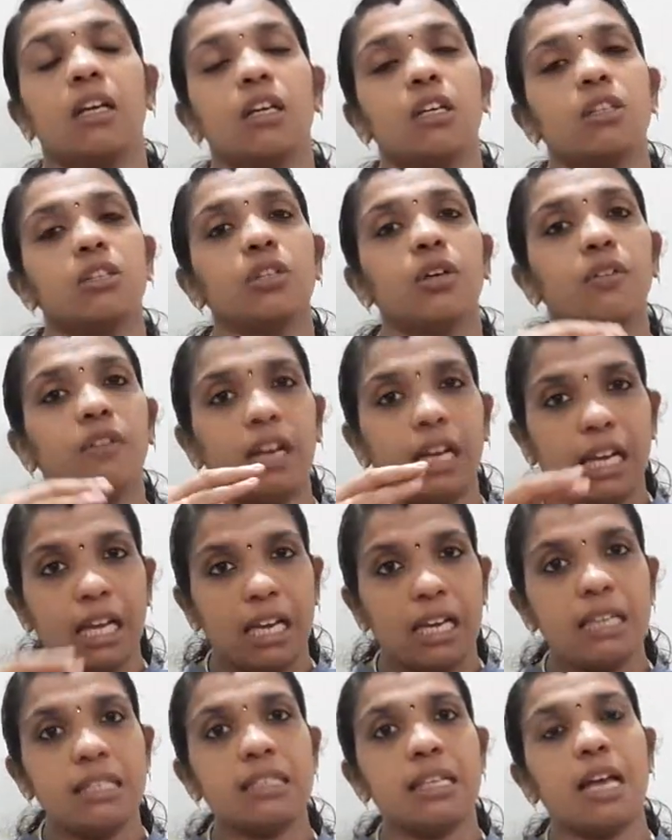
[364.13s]
So when
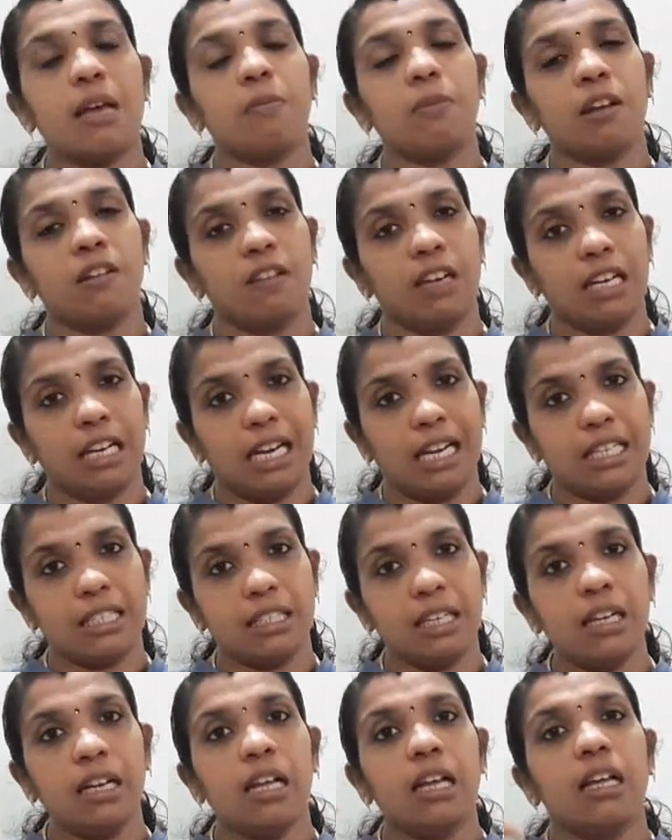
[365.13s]
there is
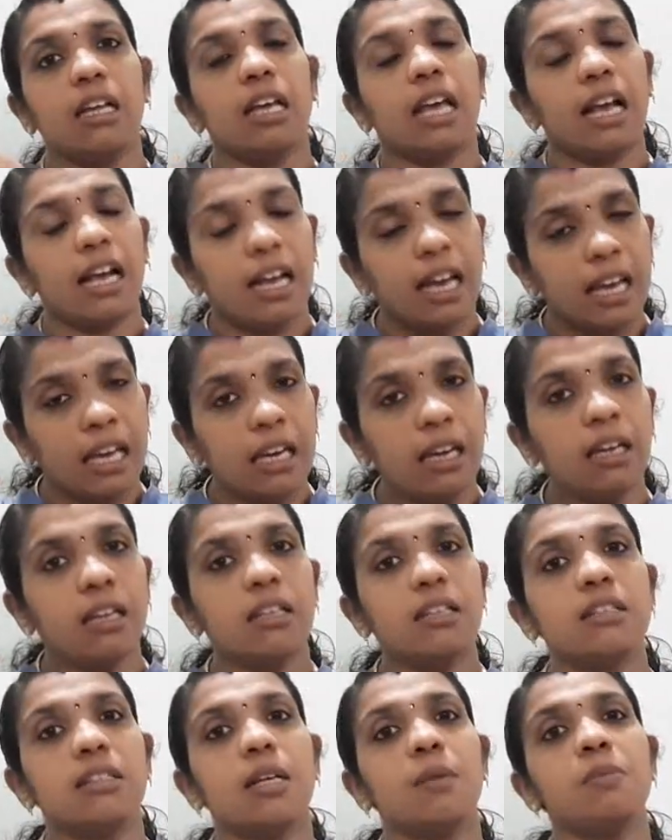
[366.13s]
hyperventilation, again
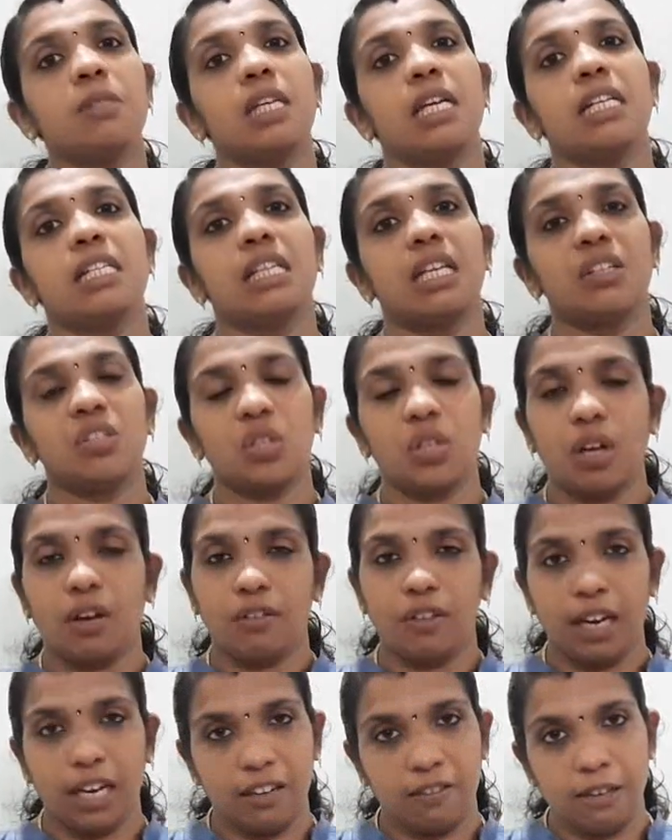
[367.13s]
some sensation
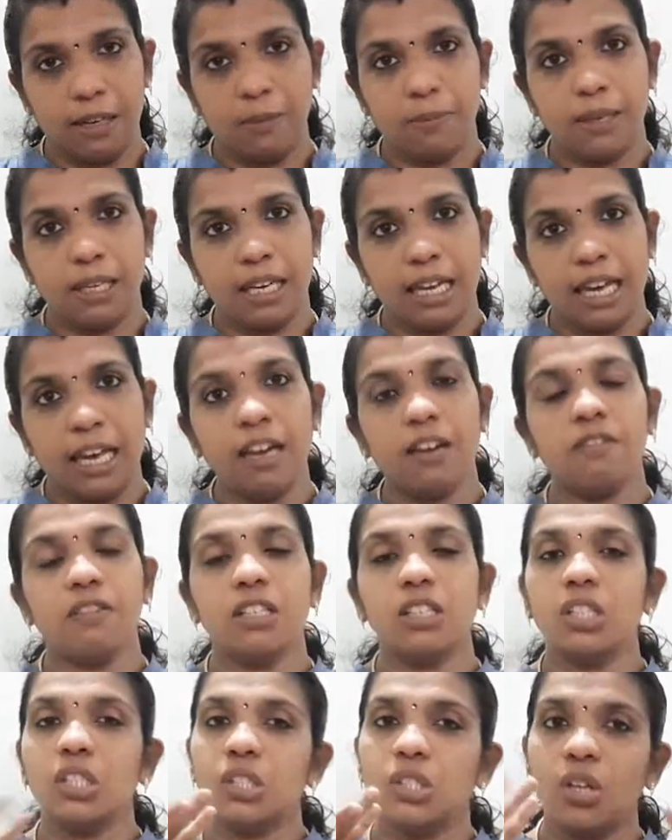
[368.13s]
of head will be there,
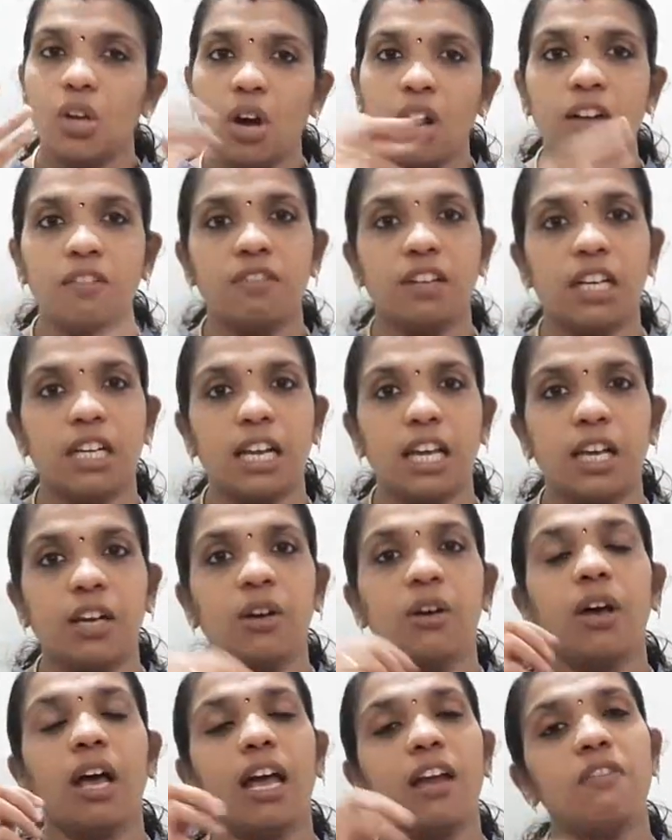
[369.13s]
which is not
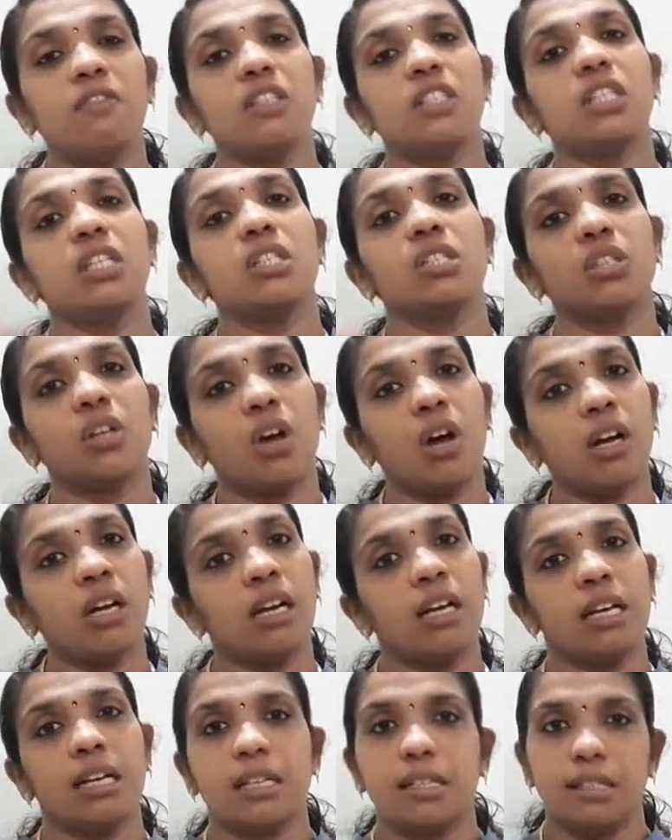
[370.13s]
vertigo and which is not
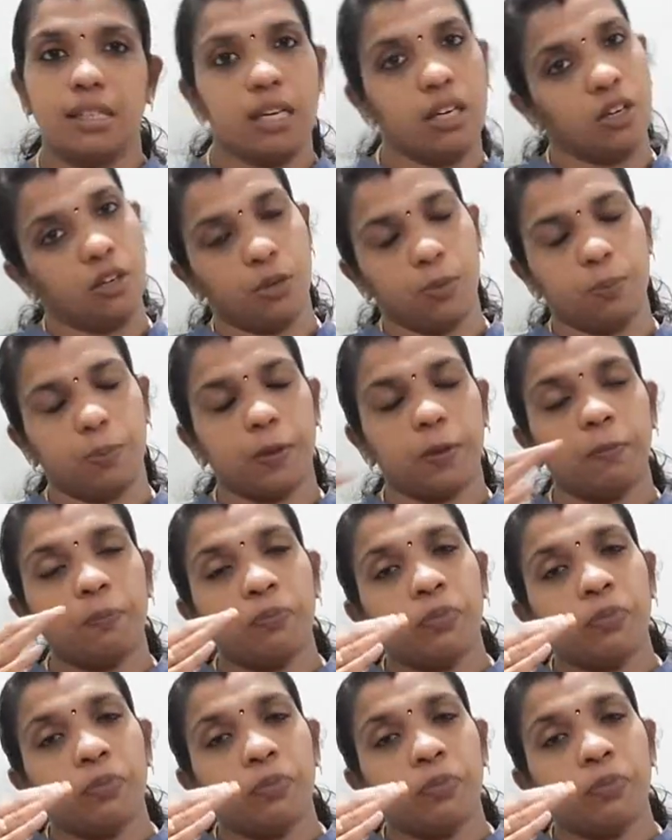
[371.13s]
syncope.